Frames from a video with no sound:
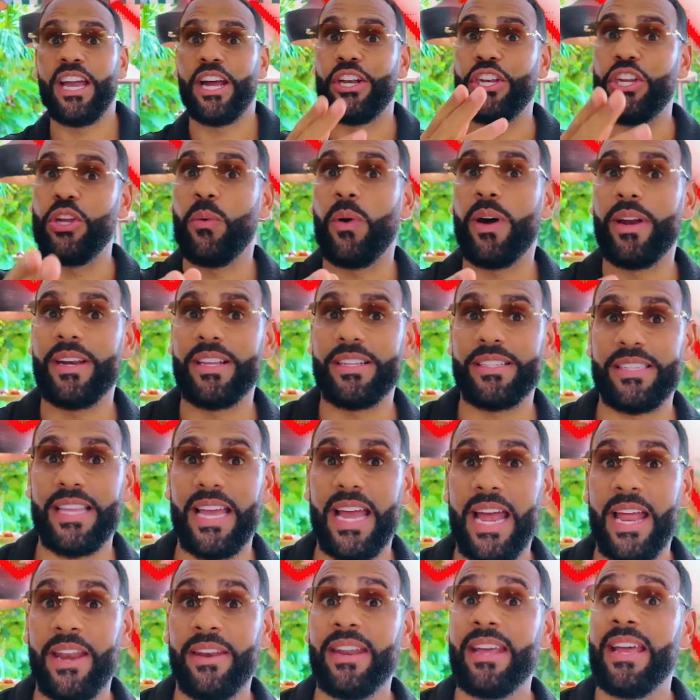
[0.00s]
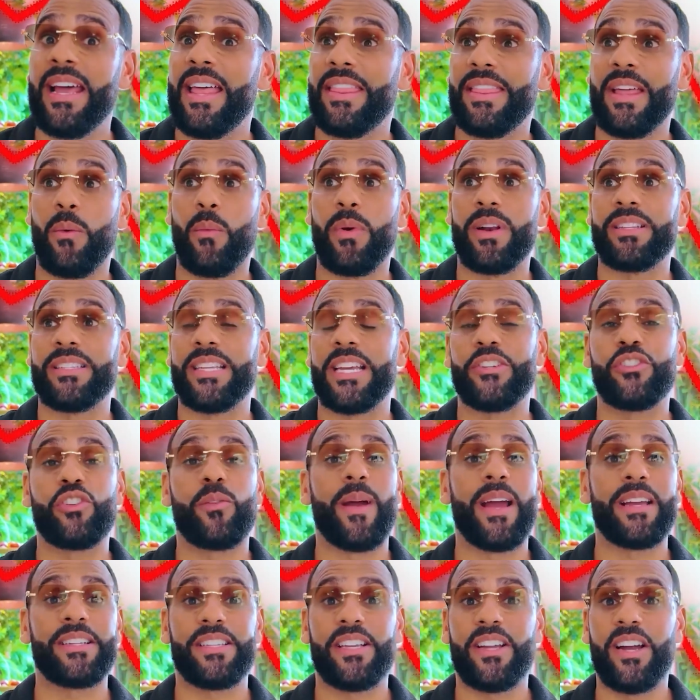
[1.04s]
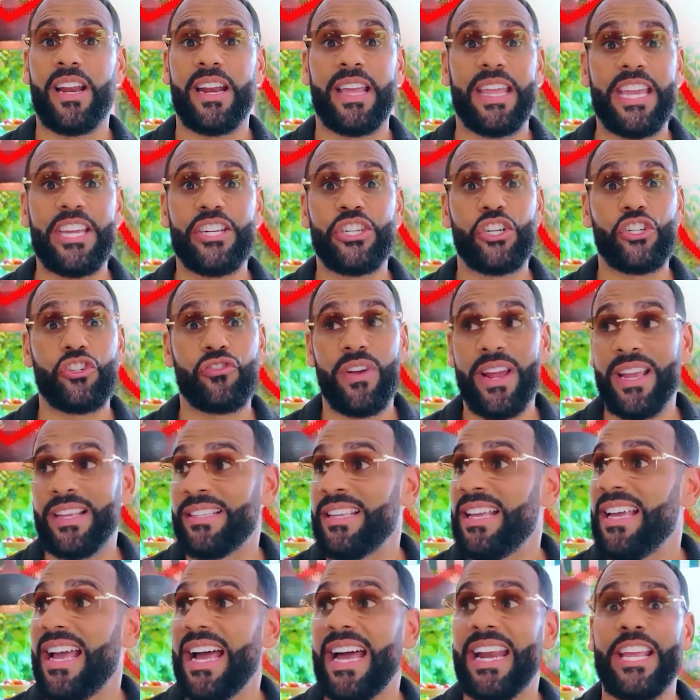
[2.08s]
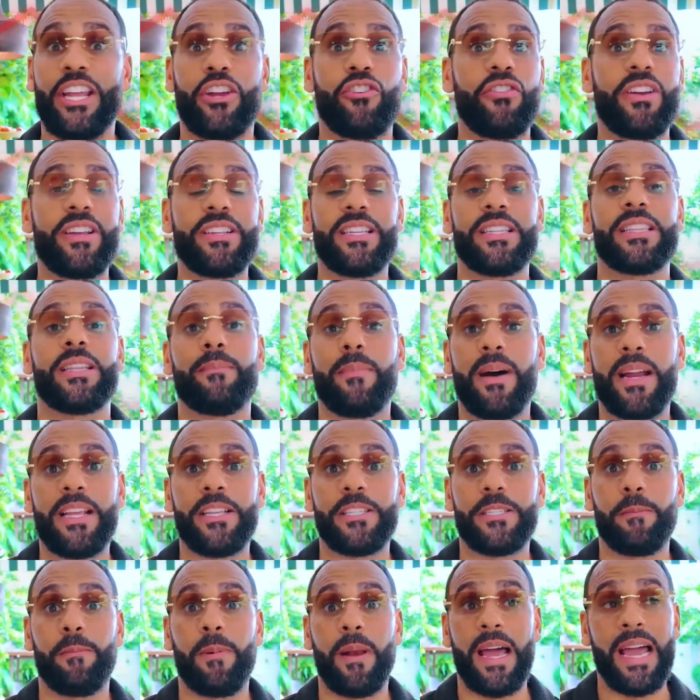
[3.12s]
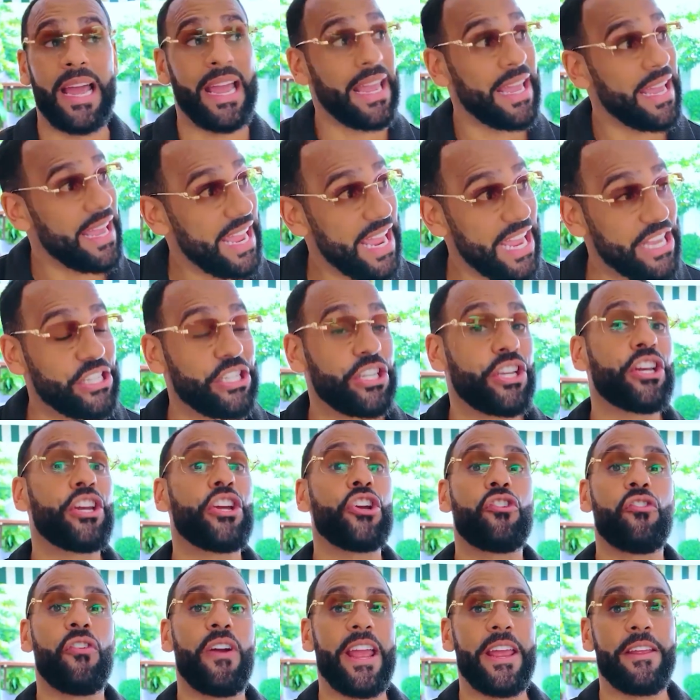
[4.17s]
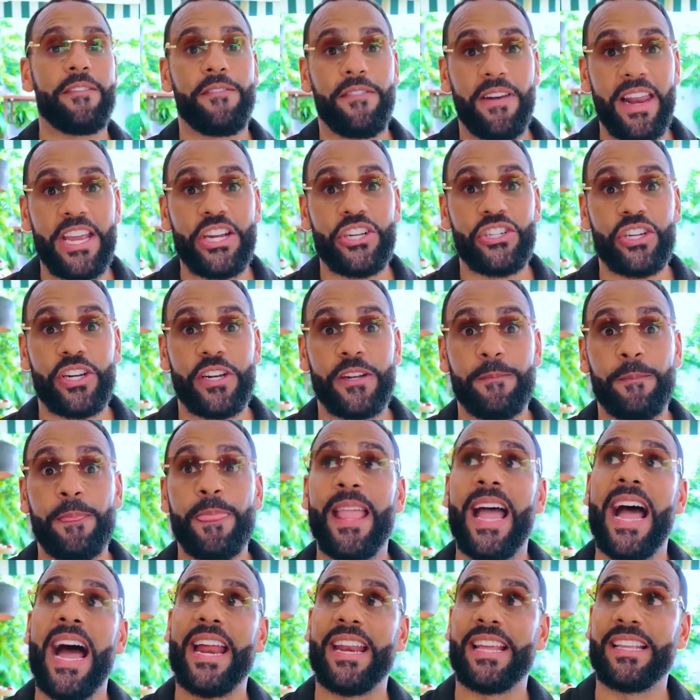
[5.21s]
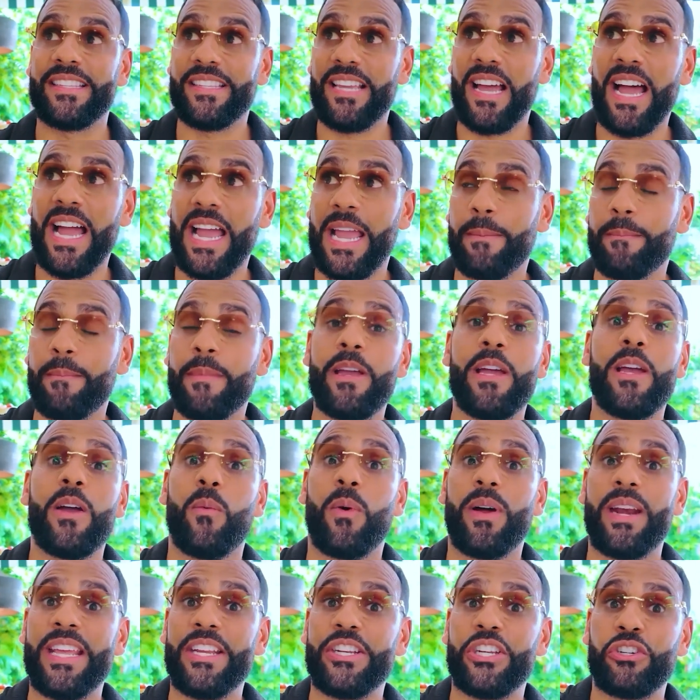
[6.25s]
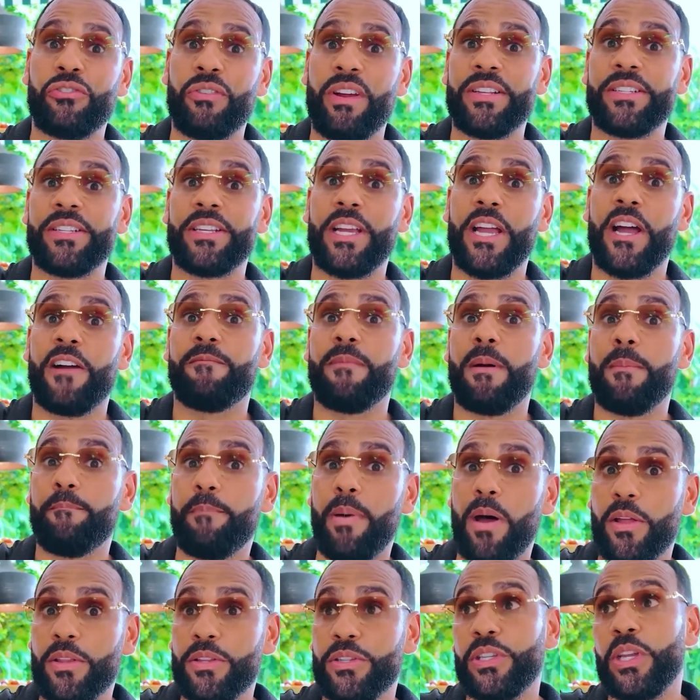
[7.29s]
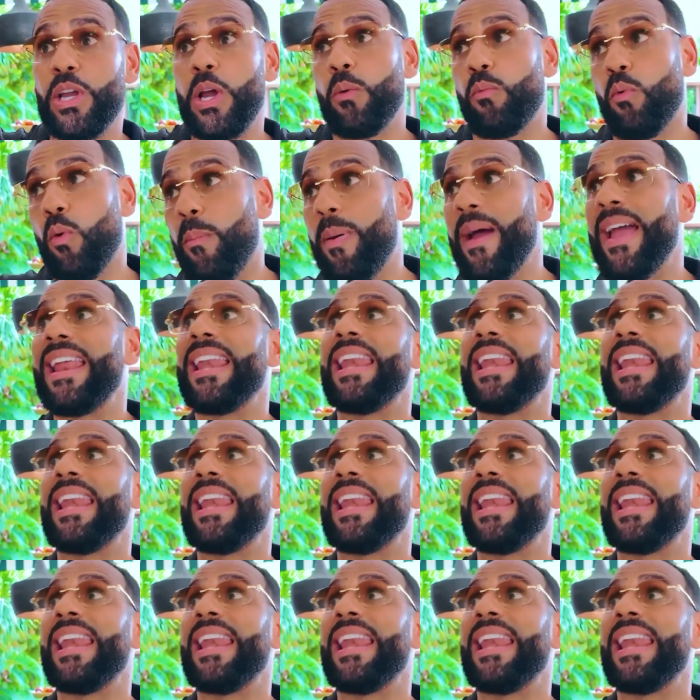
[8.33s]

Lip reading: and you understand that when central banks are cutting interest rates and increasing the money supply is going to create inflation at a time when interest rates and government bonds will pay